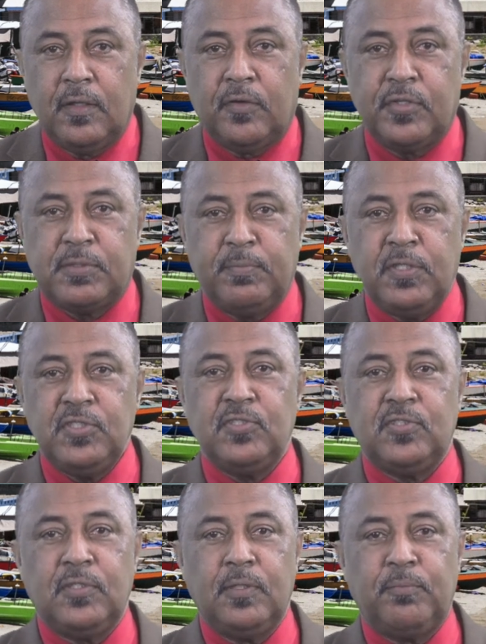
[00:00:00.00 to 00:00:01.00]

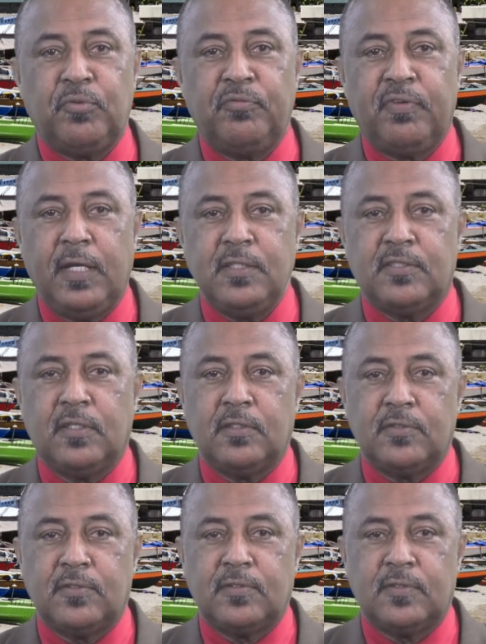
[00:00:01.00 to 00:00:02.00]
Christmas provides
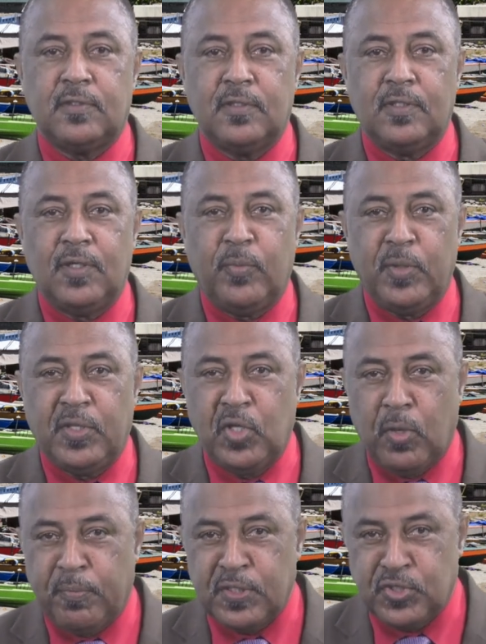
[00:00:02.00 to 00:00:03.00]
us with
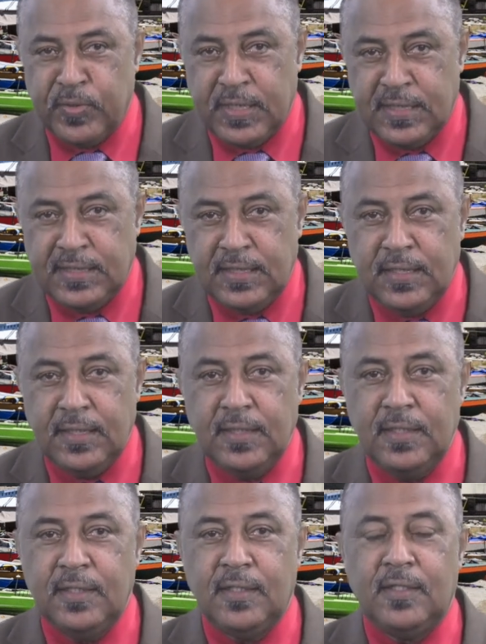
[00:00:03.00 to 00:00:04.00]
the opportunity
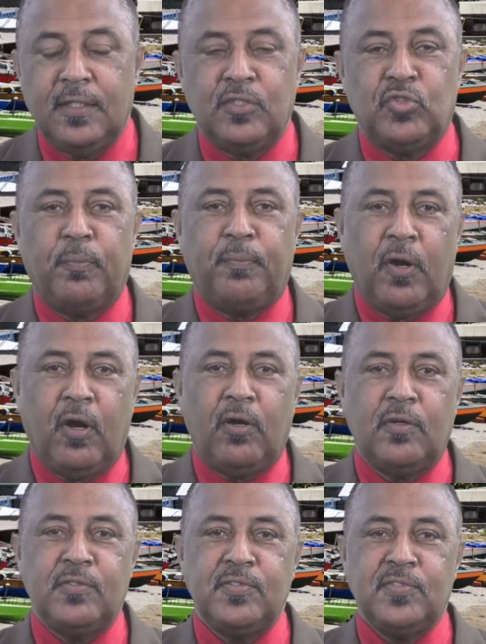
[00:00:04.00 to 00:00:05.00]
to
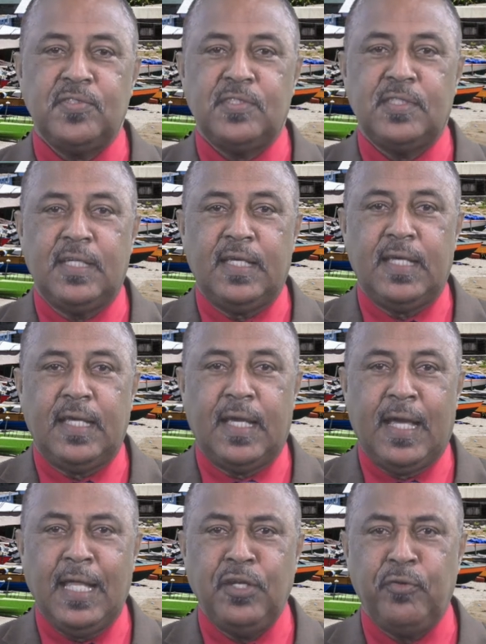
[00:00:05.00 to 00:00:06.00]
pause
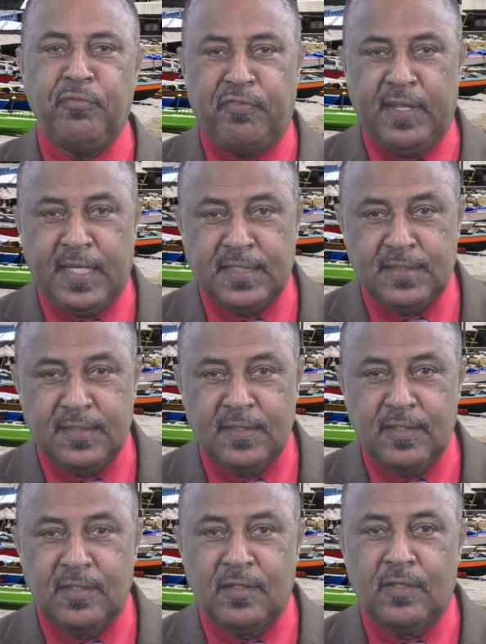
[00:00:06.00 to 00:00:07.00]
and reflect
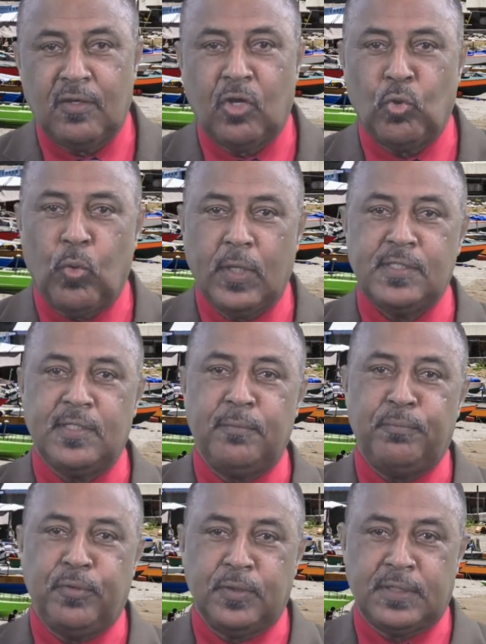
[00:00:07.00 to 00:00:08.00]
on what's
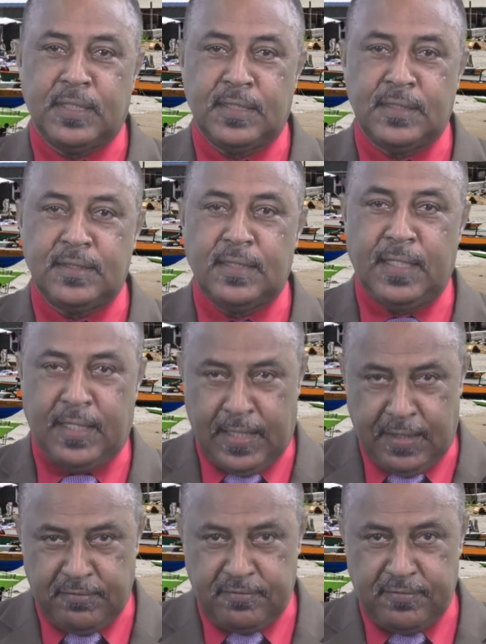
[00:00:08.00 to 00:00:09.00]
important in
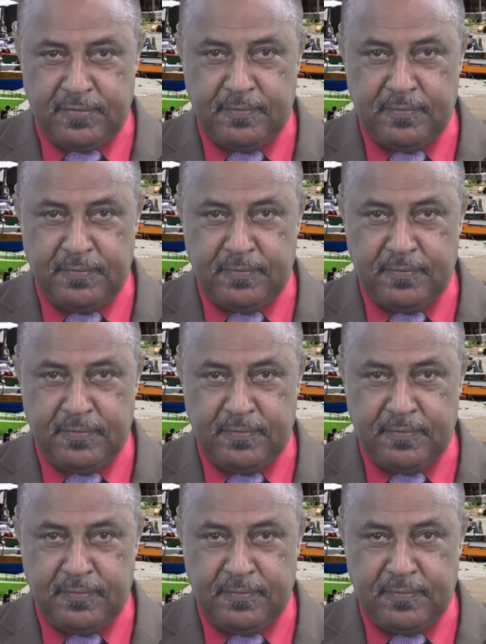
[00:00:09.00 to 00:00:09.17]
life.